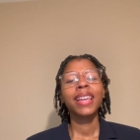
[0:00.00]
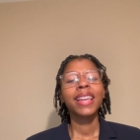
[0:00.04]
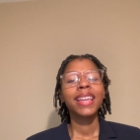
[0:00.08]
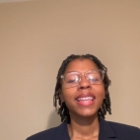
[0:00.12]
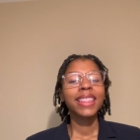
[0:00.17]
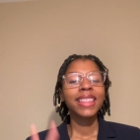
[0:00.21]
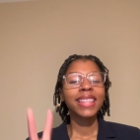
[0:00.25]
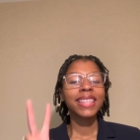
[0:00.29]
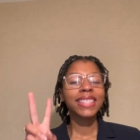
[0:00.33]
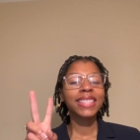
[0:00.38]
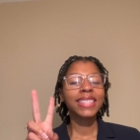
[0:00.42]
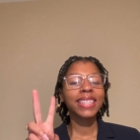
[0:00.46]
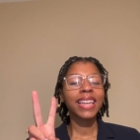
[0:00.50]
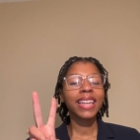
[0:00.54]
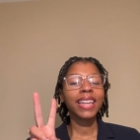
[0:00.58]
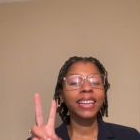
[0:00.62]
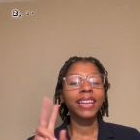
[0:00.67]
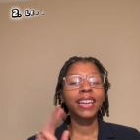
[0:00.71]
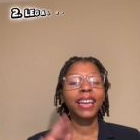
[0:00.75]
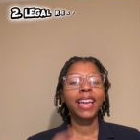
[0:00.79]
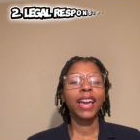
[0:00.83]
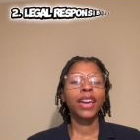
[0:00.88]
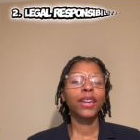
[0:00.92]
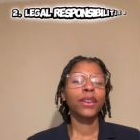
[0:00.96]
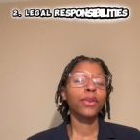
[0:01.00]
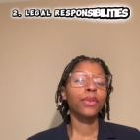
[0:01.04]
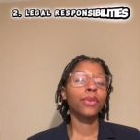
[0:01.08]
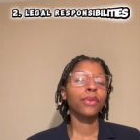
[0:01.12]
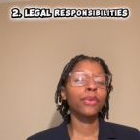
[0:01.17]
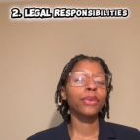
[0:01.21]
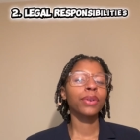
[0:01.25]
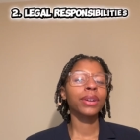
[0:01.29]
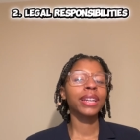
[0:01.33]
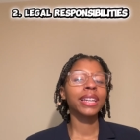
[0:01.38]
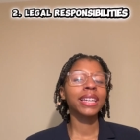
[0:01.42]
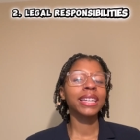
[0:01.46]
The second
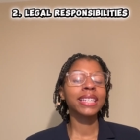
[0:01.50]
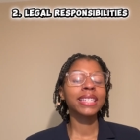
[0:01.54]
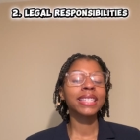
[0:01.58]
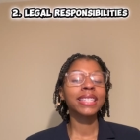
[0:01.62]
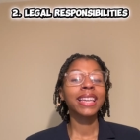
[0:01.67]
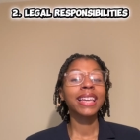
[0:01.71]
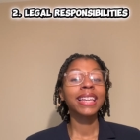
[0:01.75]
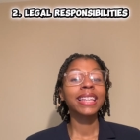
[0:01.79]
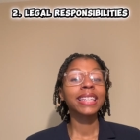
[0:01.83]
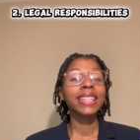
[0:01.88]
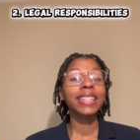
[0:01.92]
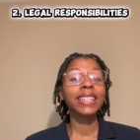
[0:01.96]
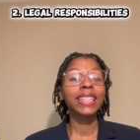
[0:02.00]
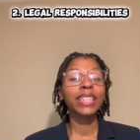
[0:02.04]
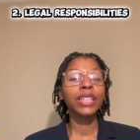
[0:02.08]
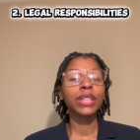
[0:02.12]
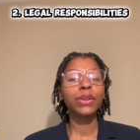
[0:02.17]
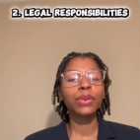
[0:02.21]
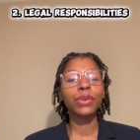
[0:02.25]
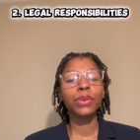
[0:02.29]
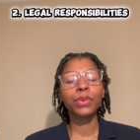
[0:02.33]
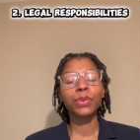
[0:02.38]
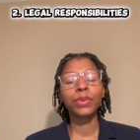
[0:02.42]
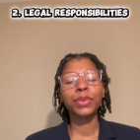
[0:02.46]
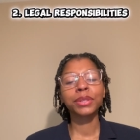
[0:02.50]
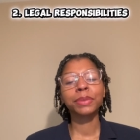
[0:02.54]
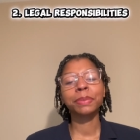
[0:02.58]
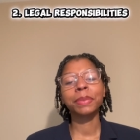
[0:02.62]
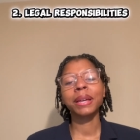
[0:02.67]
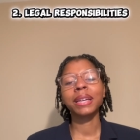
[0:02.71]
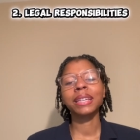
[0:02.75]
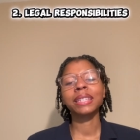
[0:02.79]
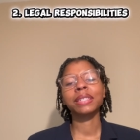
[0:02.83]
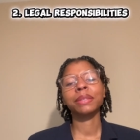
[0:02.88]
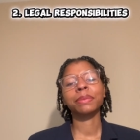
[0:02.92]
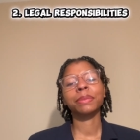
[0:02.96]
category is legal
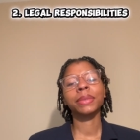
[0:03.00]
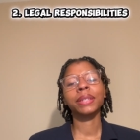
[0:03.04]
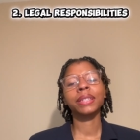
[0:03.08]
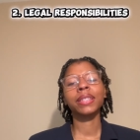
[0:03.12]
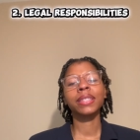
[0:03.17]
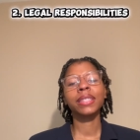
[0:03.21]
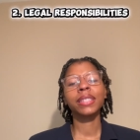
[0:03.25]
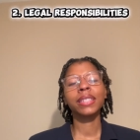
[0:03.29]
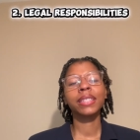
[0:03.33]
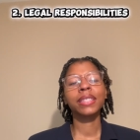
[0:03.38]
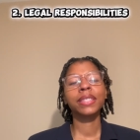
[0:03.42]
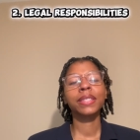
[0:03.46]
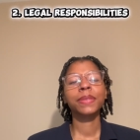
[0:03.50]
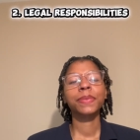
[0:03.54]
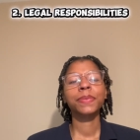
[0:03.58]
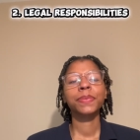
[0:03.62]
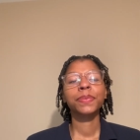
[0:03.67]
responsibilities.